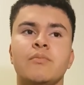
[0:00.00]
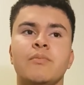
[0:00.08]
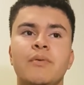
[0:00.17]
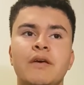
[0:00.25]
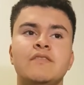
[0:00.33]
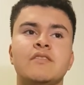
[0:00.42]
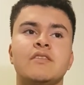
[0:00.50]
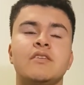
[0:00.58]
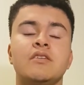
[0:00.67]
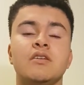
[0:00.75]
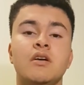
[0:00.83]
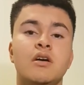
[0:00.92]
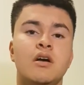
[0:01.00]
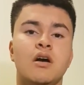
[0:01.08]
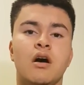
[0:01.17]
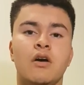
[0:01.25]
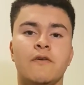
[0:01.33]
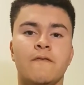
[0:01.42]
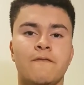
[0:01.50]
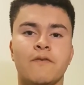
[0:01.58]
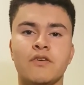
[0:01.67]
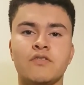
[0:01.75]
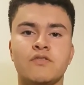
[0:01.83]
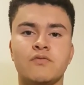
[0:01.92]
Basically, on your
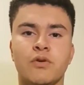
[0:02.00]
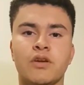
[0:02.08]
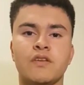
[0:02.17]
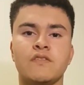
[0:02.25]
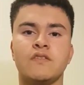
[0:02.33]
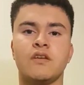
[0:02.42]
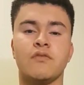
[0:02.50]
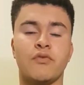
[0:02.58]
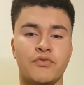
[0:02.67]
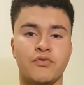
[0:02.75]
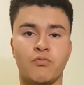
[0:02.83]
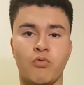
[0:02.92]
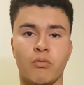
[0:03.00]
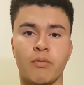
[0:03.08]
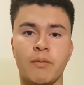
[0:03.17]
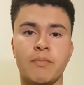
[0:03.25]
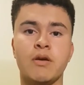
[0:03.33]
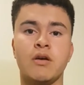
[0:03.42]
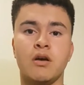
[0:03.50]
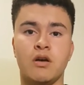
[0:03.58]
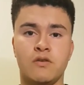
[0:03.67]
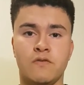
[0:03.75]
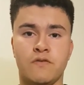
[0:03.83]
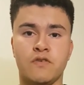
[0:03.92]
first working set, of course you warm up.
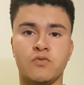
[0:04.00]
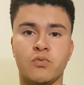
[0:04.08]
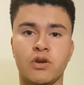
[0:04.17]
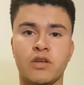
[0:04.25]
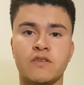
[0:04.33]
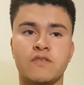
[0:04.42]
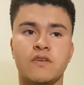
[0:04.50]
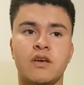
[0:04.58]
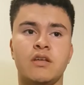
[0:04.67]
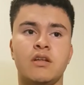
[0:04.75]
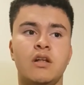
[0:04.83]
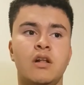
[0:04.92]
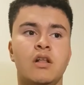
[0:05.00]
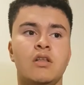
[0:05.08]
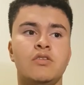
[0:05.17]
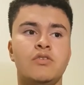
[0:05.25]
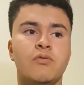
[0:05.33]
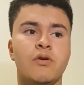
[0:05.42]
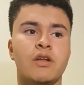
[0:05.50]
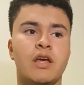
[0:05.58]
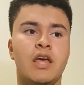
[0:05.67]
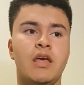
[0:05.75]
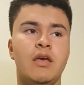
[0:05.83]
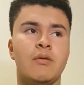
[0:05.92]
On your first working set, you want
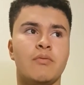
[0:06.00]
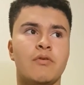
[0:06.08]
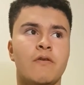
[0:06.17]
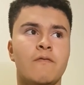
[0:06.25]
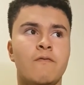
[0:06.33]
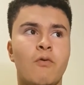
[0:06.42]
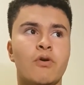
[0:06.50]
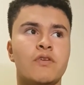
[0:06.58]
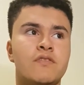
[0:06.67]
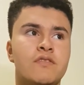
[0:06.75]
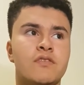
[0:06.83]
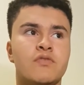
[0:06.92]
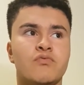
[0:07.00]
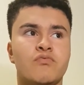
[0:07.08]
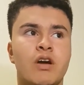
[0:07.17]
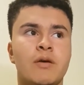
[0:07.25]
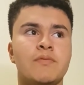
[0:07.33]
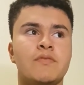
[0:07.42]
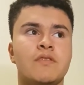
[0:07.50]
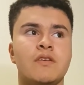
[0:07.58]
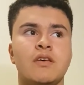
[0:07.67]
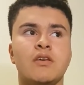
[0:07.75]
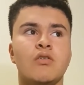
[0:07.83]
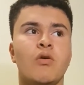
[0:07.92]
to aim around 4 to 6 reps
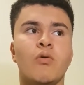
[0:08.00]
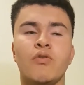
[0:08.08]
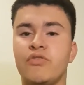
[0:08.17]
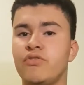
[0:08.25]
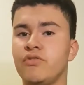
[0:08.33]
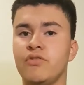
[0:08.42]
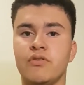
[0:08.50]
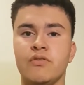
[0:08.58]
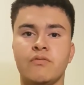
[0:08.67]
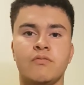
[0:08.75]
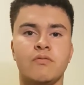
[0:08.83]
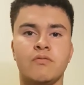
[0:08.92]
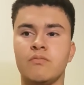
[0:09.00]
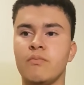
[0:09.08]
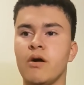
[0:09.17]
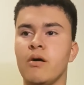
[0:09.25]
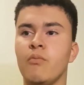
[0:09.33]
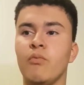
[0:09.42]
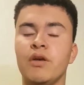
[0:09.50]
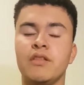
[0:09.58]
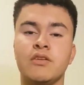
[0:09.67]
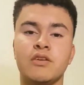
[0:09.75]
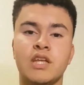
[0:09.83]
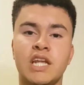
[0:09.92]
and go with your weight
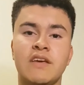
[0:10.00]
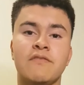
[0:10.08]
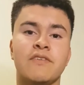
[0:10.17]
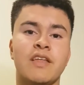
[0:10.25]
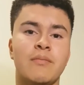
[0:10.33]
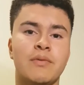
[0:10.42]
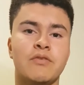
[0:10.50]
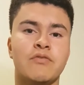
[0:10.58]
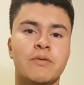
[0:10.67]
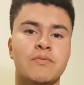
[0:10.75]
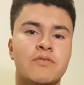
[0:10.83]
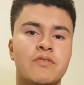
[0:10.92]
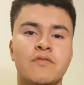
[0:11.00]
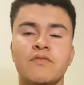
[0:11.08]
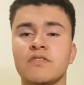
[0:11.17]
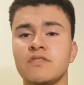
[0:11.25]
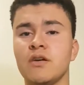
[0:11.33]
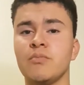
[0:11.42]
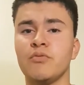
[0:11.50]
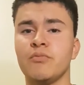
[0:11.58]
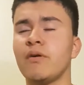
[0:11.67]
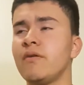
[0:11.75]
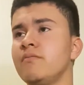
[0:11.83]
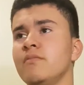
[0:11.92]
that you can hit for that many reps. So say for example,
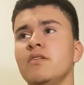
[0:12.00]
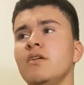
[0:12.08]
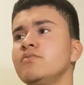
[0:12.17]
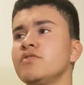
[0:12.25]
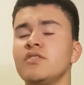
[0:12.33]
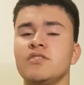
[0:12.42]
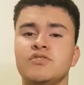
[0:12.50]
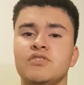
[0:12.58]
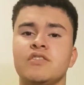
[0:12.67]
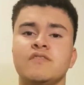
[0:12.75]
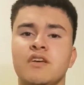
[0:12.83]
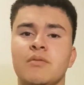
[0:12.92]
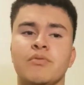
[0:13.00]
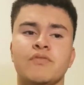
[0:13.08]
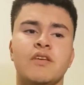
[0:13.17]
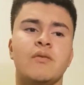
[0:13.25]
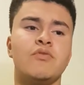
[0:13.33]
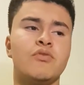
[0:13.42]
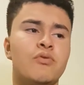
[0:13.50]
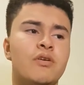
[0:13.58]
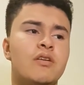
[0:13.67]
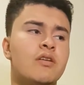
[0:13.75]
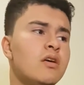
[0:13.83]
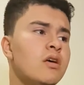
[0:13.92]
I'm just going to show you an example. Say I'm
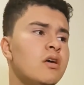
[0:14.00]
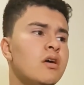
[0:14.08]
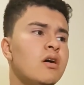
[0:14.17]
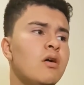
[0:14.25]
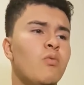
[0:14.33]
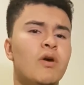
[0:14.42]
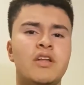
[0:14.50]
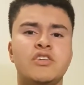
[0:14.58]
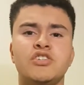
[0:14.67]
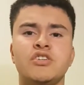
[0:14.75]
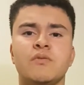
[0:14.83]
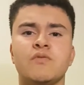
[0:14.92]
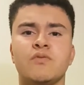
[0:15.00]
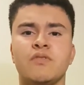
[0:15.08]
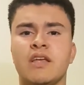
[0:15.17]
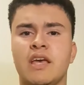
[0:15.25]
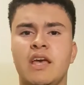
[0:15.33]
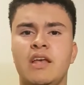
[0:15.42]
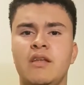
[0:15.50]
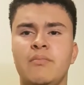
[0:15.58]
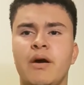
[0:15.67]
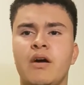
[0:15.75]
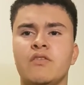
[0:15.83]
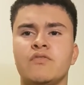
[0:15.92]
doing a weighted chin-ups with 80
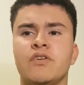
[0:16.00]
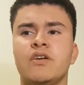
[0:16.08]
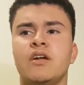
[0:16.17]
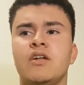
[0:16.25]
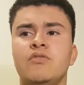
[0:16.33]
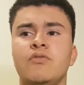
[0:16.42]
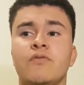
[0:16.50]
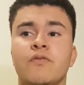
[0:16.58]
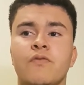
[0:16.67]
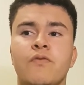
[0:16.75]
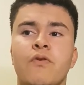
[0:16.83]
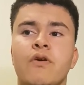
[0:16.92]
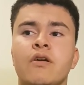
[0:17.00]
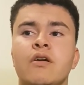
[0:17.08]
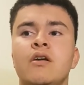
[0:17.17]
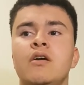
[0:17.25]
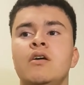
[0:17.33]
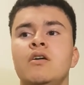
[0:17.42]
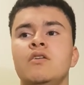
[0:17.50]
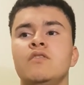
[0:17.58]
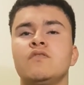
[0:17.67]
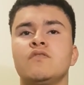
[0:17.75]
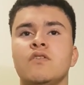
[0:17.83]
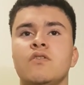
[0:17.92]
pounds, right? I do it for 4.
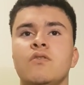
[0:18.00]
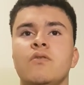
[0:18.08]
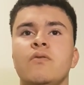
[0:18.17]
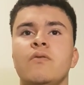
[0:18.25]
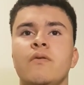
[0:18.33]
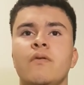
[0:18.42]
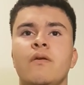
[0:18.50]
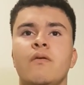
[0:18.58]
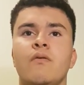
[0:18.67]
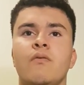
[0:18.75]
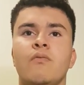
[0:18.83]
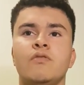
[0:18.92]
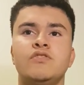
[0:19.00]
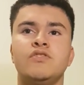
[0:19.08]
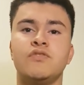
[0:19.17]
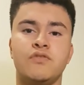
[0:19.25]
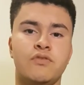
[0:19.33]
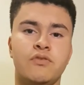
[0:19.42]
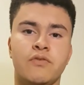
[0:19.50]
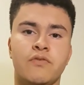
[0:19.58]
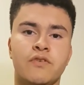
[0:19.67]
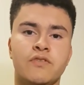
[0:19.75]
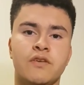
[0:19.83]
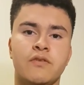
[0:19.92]
So what you do is you do your
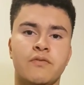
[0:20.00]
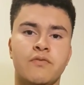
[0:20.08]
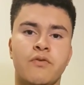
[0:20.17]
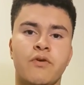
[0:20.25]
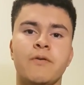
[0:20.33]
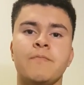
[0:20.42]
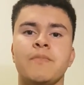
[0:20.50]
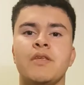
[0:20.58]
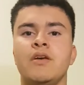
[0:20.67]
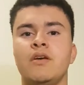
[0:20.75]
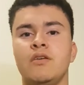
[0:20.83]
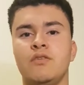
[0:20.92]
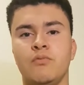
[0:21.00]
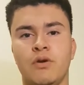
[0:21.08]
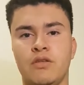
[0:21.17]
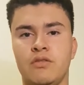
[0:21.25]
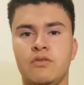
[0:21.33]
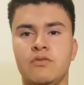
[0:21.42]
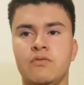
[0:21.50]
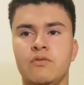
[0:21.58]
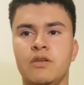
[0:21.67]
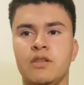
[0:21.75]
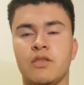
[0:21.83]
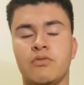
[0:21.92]
first set for 4. You
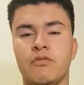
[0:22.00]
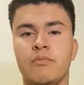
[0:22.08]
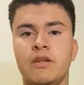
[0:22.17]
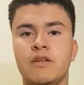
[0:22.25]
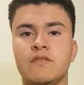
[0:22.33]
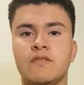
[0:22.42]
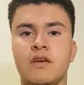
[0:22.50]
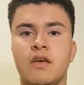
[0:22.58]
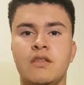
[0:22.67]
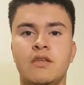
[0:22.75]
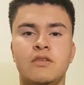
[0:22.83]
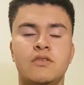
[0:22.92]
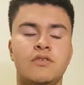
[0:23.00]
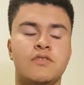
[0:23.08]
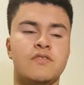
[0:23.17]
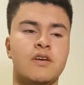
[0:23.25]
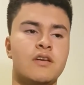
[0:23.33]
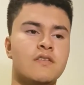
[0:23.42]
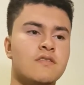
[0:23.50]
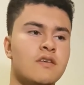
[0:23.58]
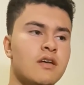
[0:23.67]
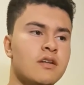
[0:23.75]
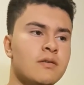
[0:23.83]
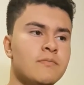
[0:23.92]
wait like 3 minutes, and then your second
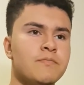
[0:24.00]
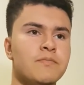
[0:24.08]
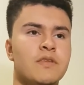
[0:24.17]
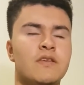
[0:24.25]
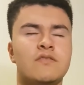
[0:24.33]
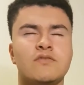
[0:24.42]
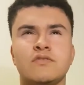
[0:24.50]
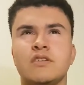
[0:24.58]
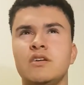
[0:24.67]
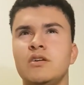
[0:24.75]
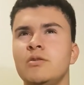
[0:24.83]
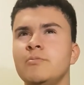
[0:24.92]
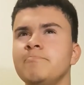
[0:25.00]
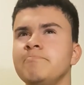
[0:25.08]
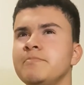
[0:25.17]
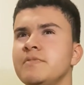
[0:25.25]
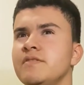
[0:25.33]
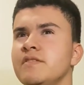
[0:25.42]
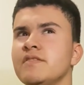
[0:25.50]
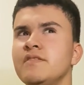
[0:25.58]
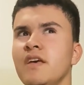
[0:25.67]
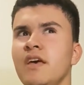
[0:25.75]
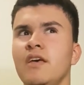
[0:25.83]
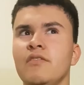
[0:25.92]
set is around 6
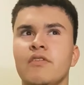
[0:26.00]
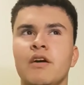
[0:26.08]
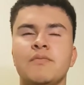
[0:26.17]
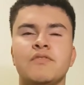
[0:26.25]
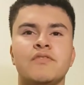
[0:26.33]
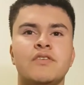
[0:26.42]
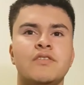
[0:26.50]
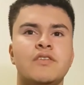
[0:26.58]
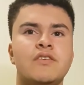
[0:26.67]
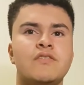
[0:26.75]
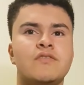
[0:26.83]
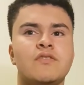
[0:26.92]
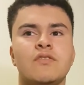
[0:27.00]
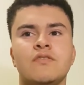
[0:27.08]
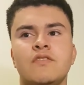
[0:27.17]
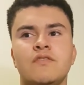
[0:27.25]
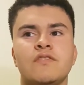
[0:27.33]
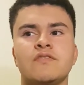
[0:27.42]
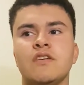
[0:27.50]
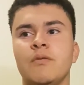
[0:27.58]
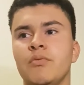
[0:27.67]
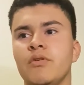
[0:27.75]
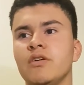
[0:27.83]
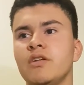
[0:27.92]
to 8 reps around there. So say for
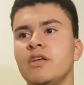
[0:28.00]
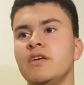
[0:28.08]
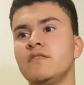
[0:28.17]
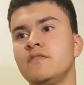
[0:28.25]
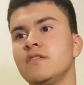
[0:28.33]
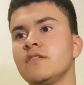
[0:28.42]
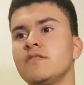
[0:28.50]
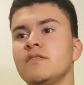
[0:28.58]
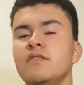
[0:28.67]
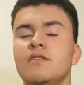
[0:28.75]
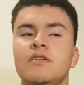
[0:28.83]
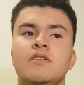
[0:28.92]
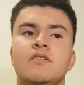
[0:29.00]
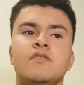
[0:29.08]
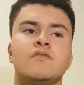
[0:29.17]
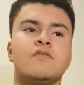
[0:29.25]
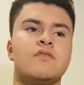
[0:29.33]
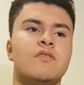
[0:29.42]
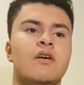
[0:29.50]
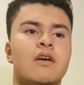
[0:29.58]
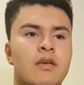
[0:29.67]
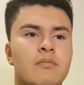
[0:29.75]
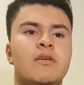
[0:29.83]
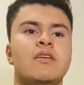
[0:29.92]
example, I'm going to hit 6. So I
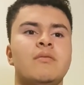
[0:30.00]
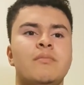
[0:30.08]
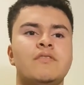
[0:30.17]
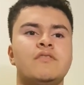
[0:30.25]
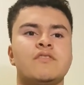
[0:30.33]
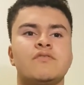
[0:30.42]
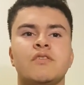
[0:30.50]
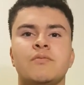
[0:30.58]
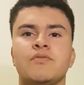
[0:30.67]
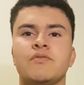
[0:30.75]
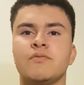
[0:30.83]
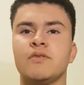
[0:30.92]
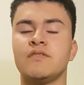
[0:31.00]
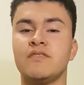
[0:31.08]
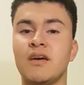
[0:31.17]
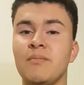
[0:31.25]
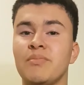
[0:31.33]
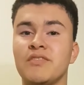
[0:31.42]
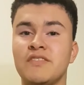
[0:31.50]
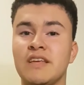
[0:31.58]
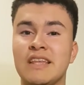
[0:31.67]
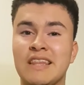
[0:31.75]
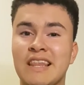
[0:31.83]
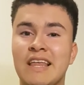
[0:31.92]
get my 6 reps with
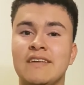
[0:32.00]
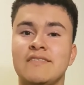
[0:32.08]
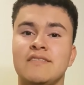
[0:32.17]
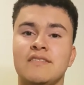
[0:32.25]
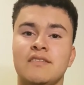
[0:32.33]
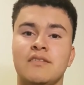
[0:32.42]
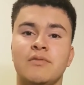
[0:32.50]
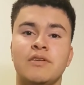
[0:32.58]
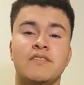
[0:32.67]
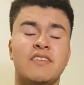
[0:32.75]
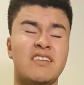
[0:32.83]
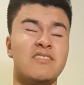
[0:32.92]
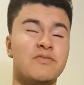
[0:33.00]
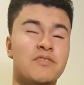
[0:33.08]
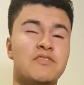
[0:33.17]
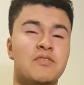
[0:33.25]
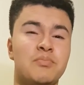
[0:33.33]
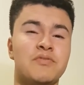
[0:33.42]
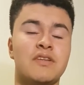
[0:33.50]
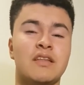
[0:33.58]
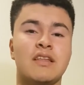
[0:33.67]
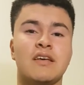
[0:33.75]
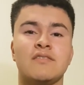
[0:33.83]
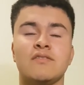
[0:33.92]
10% less than my 10 to 15%
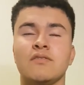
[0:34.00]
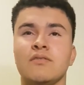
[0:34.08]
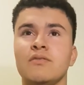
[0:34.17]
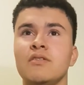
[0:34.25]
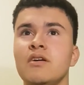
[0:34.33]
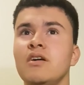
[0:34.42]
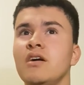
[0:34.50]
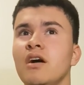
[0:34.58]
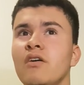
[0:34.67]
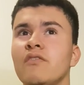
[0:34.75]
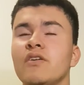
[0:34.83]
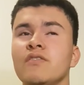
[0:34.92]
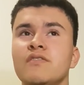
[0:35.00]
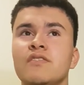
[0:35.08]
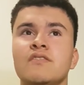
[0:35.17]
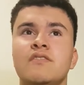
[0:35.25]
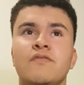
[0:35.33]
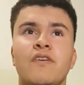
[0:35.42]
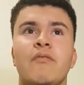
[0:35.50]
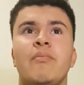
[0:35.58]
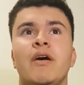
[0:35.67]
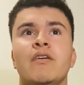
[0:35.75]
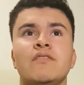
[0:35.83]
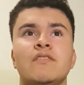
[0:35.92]
less. So around 65
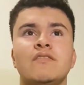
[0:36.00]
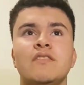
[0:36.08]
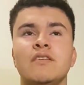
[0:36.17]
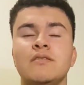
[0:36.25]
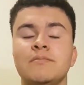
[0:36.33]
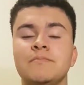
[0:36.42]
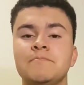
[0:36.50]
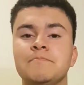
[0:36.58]
pounds, let's say.